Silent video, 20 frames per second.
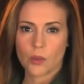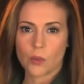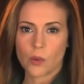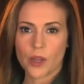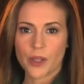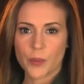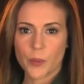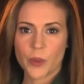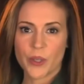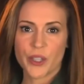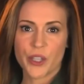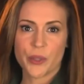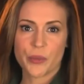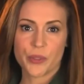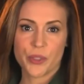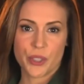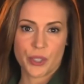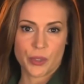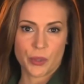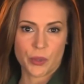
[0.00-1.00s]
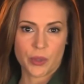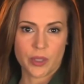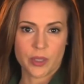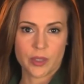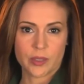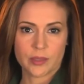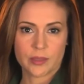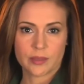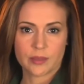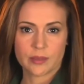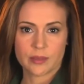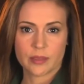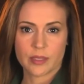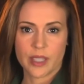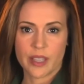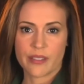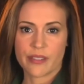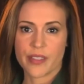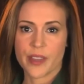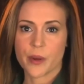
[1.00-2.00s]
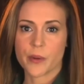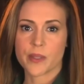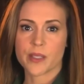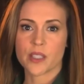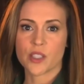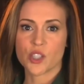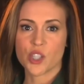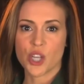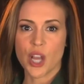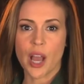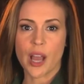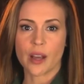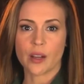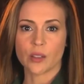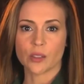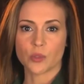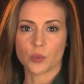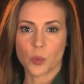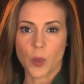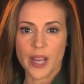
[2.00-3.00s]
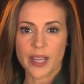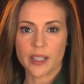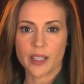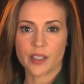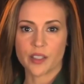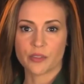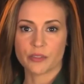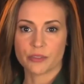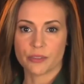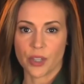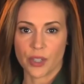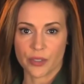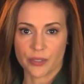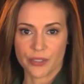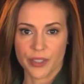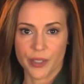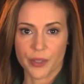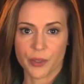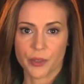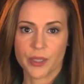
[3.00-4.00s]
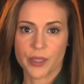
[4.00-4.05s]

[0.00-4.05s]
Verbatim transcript: What would you do if there was a child right in front of you?